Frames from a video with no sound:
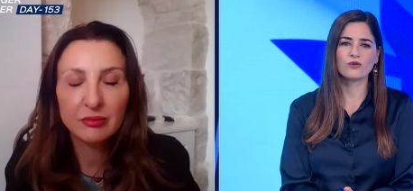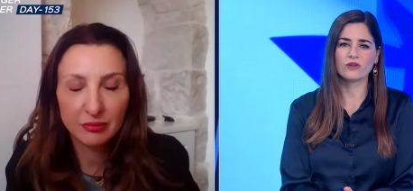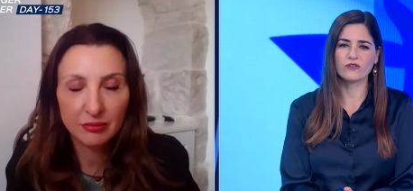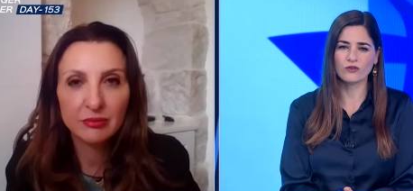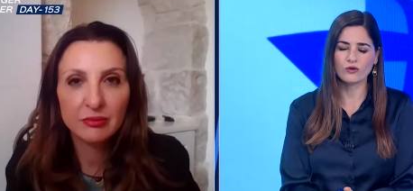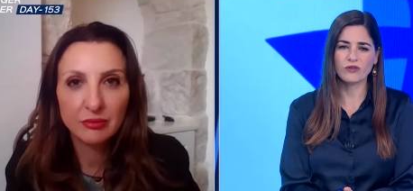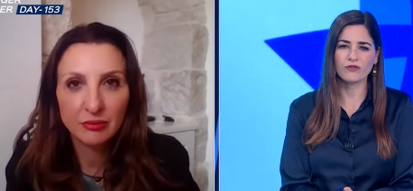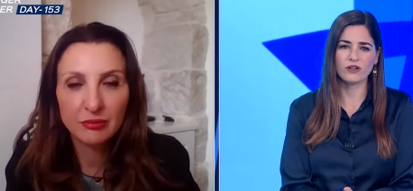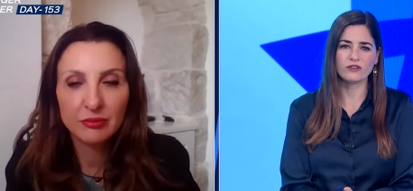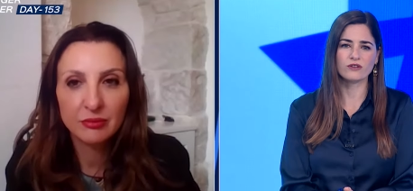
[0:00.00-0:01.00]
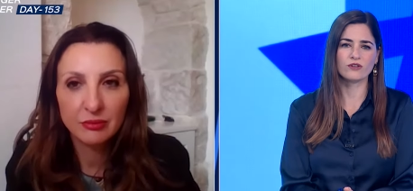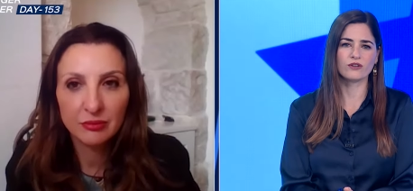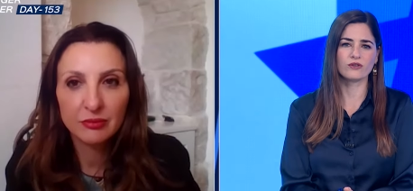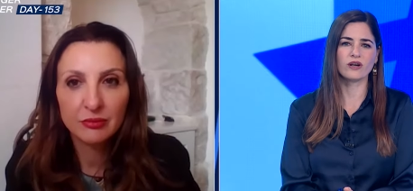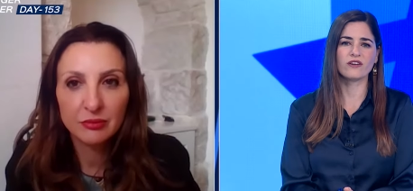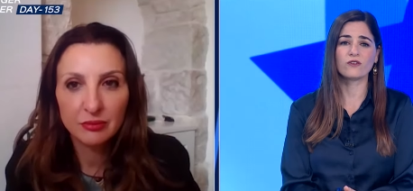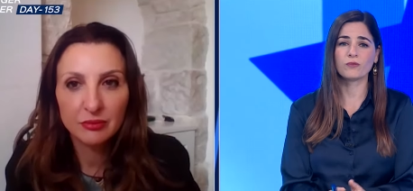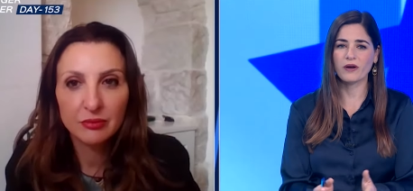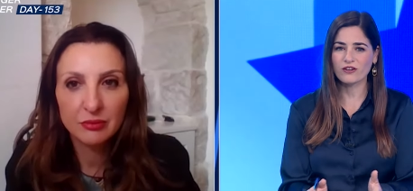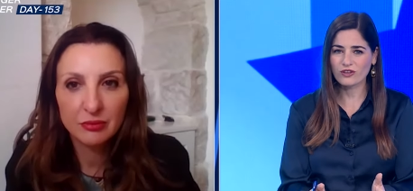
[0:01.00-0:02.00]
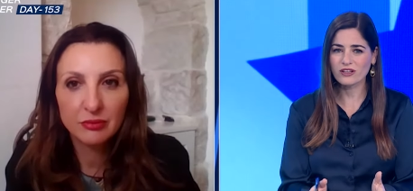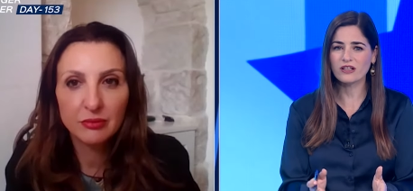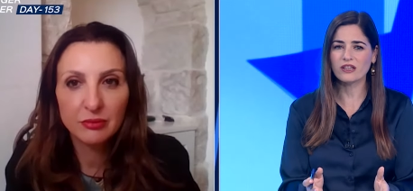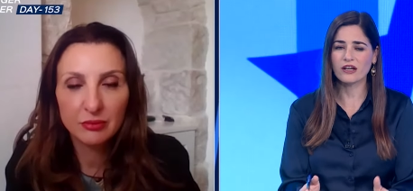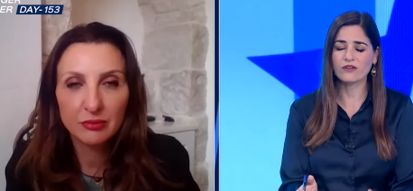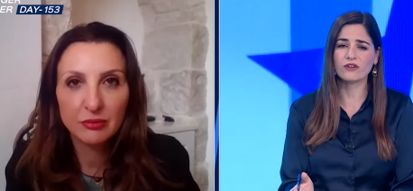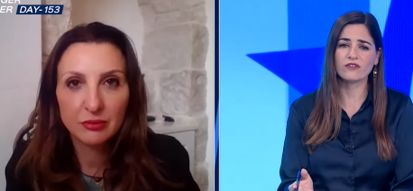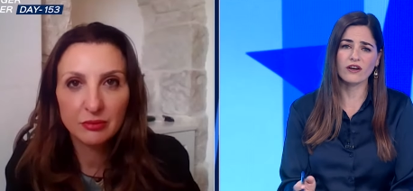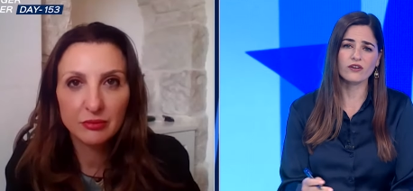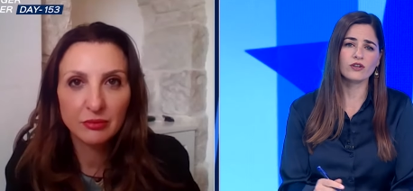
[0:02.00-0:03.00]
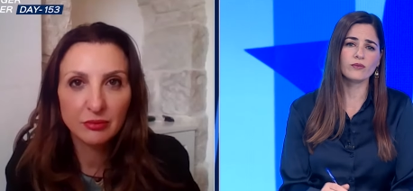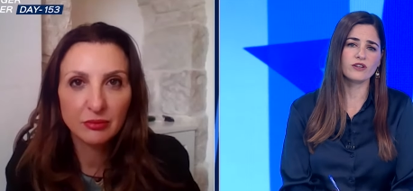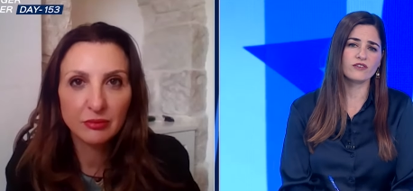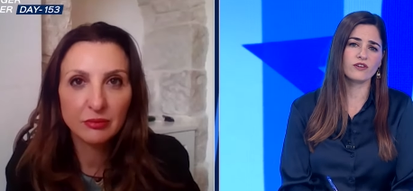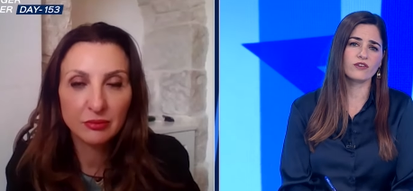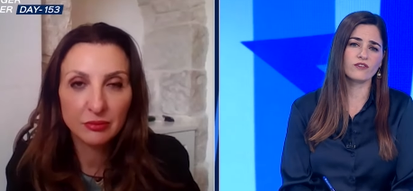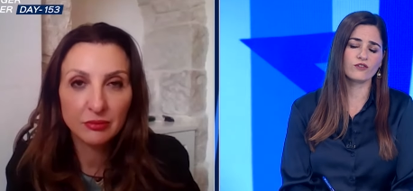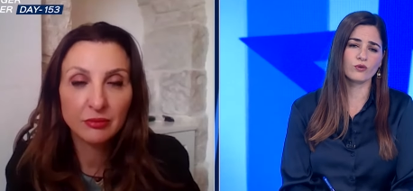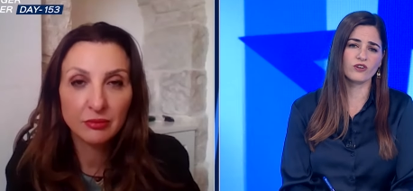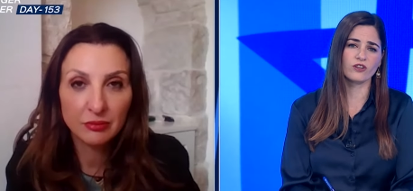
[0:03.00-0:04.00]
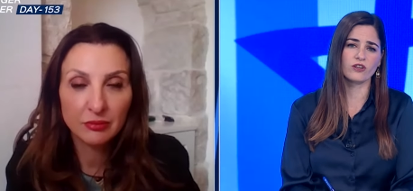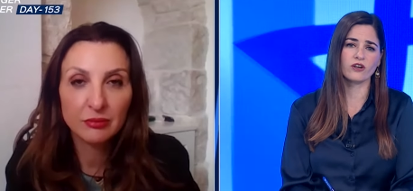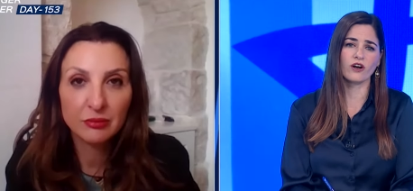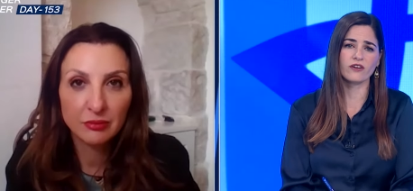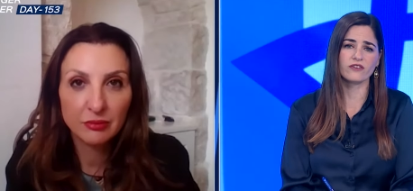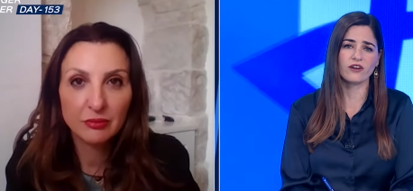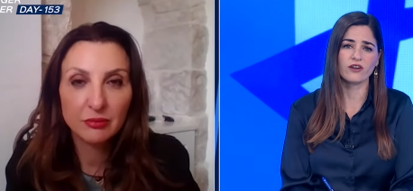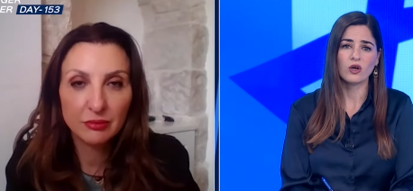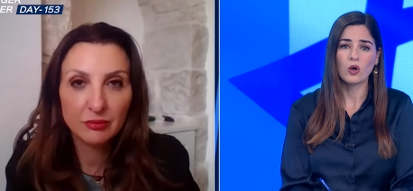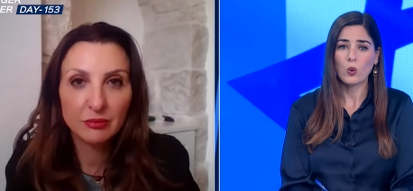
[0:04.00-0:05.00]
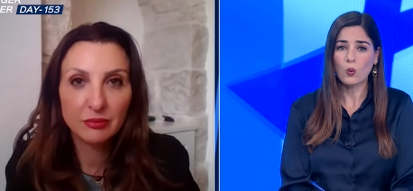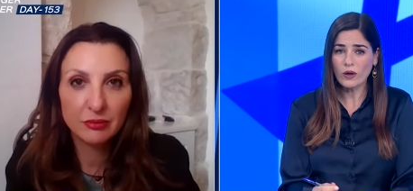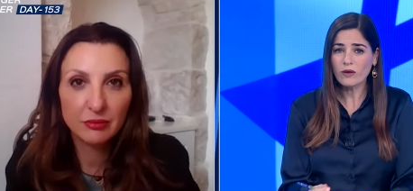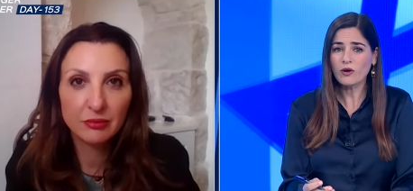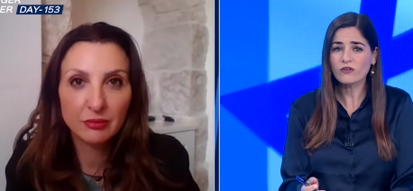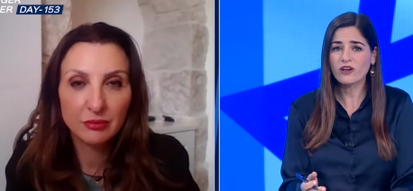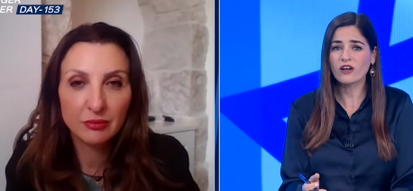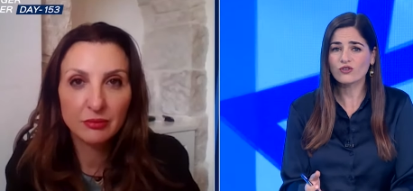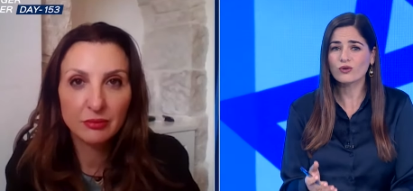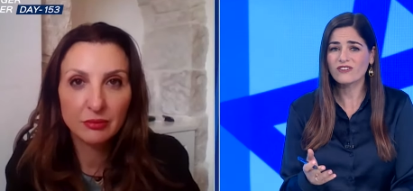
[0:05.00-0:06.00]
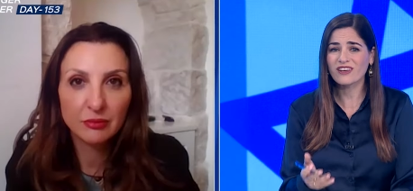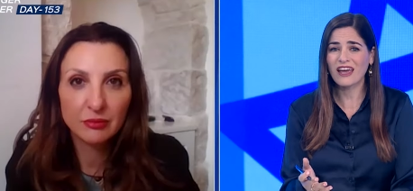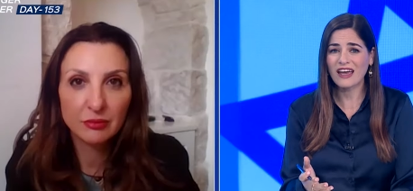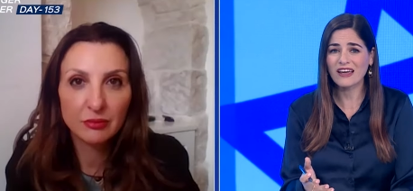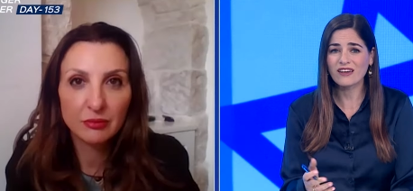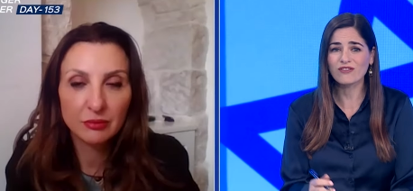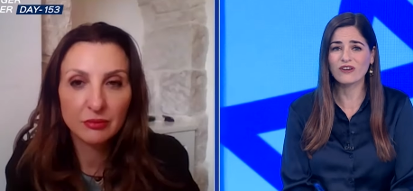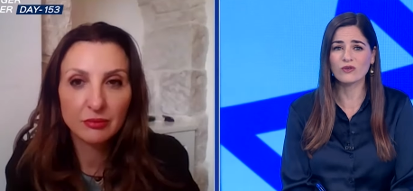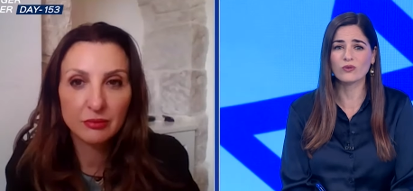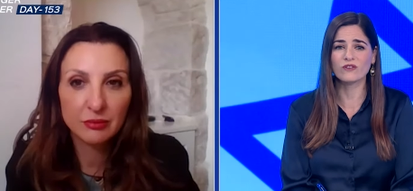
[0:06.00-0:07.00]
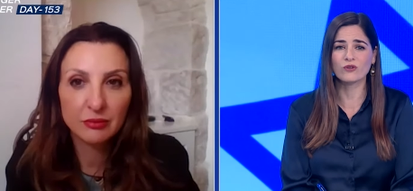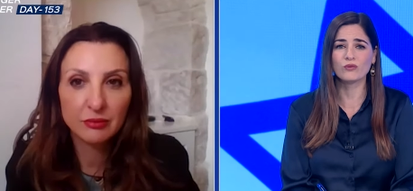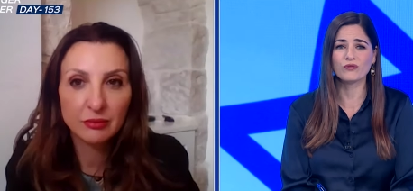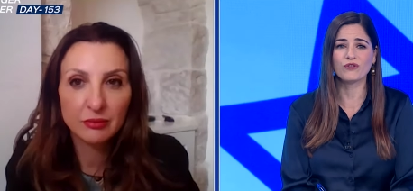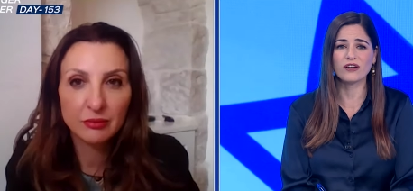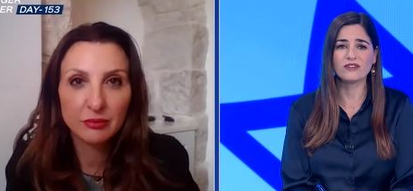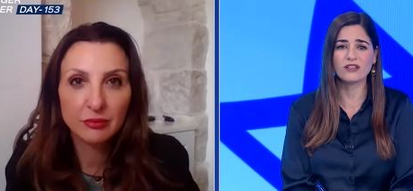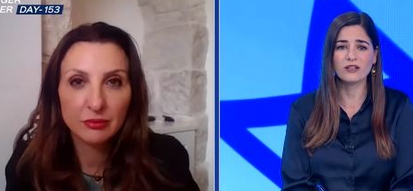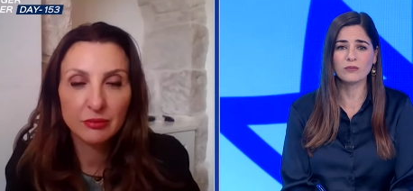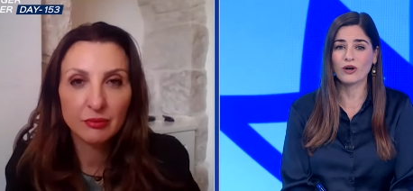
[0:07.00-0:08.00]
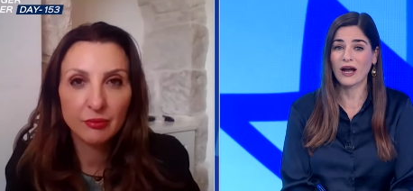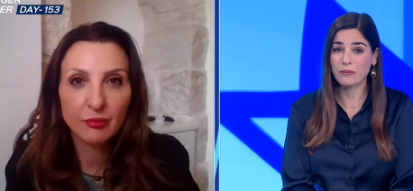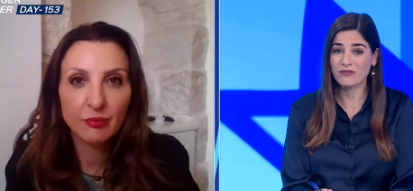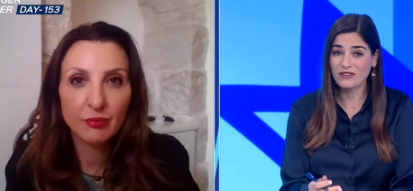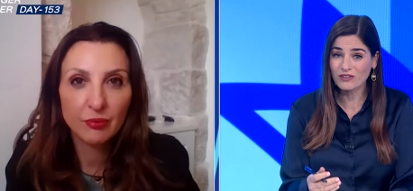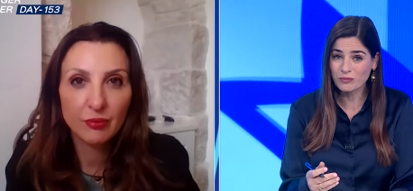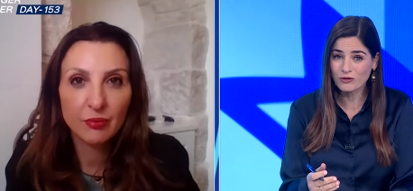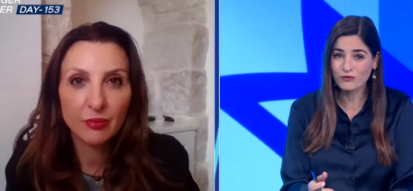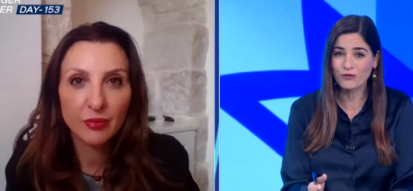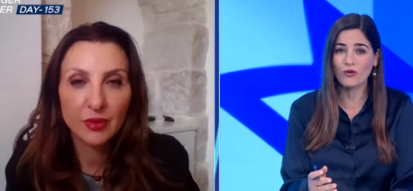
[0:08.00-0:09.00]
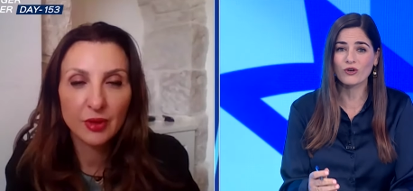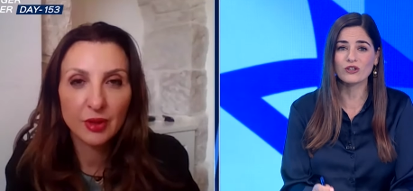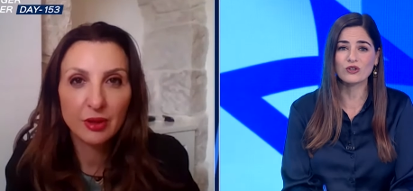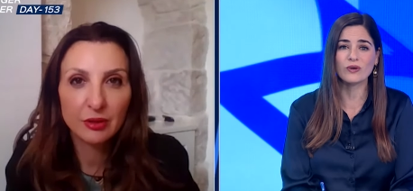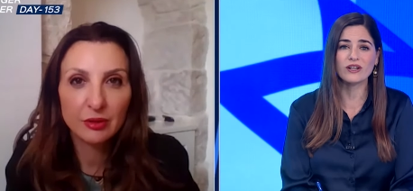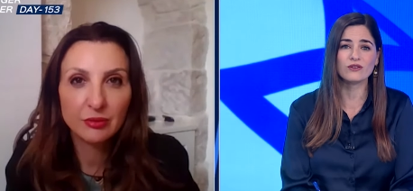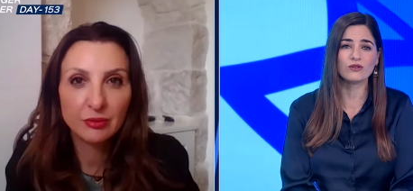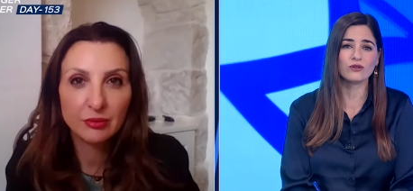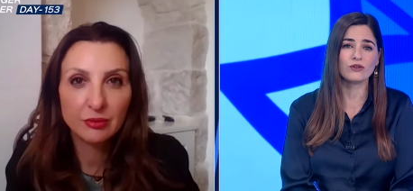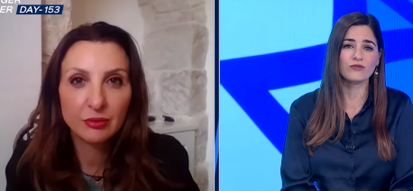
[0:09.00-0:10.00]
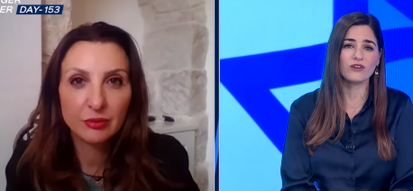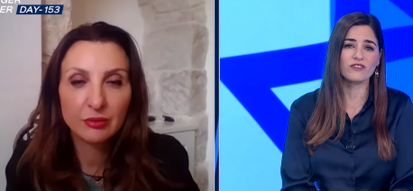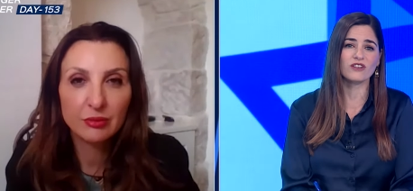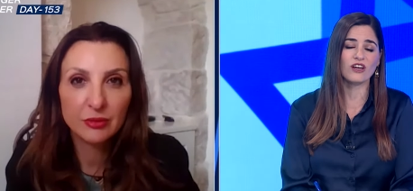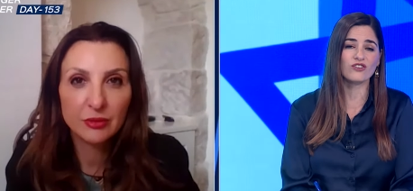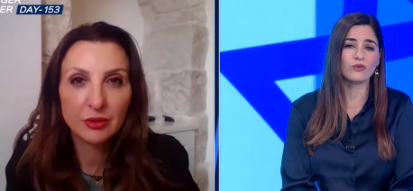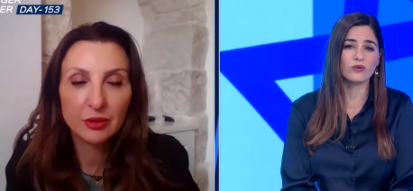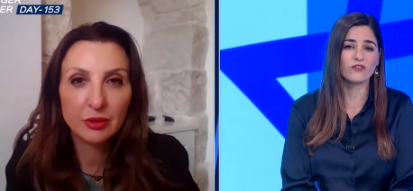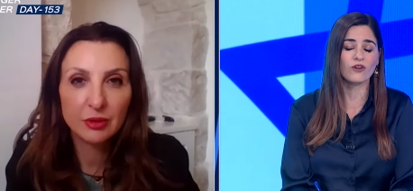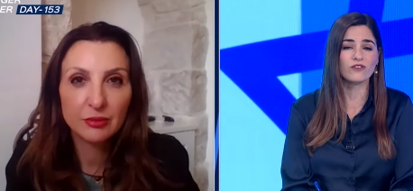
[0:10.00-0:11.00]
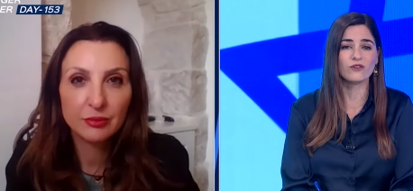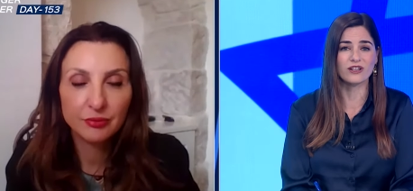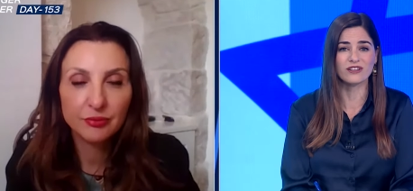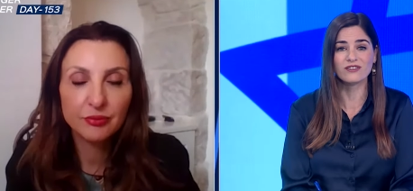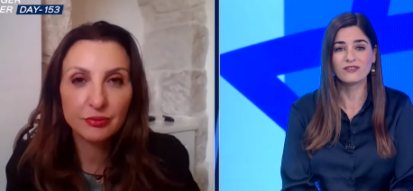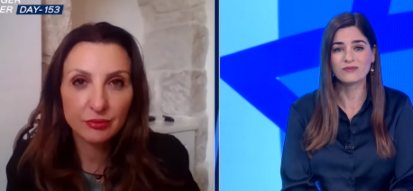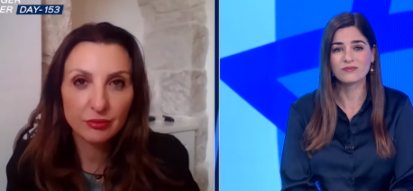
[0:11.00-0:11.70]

Speaker 1: resume the funding to UNRWA, especially in light of the dire humanitarian situation in Gaza. Will most countries cave and resume funding, perhaps even before U N internal investigation results are in?